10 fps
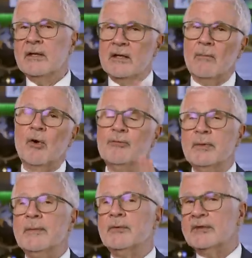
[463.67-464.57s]
Now, most
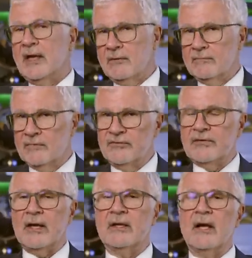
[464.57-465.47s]
people take the
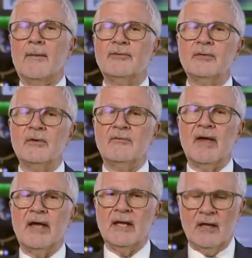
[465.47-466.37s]
second option of
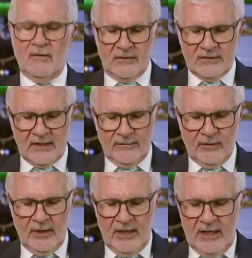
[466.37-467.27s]
adding it at the
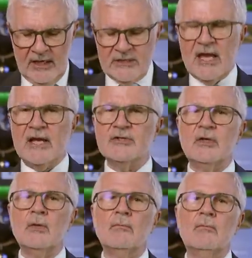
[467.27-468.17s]
table, and it's
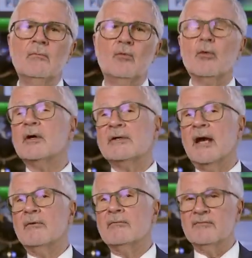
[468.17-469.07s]
actually worked
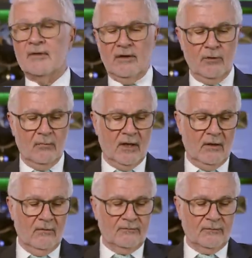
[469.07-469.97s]
out very
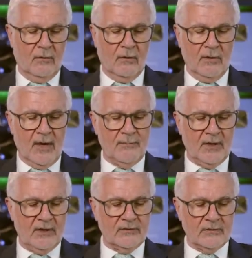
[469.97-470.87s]
well for my
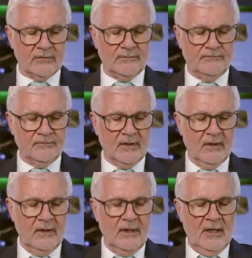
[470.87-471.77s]
patients.
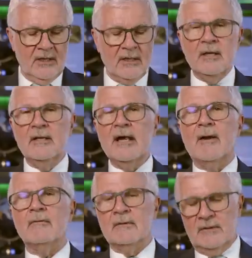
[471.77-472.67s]

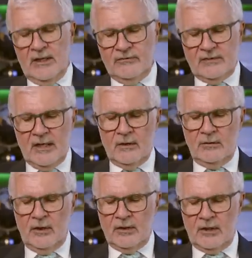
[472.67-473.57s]
Now, let's take a
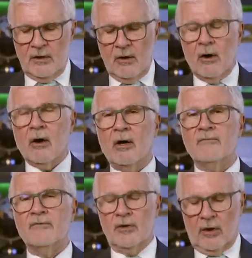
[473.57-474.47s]
look at a
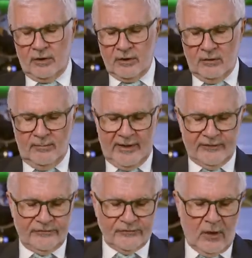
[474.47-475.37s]
Harvard article
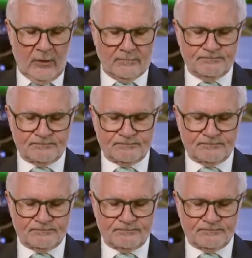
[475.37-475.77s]
about salt.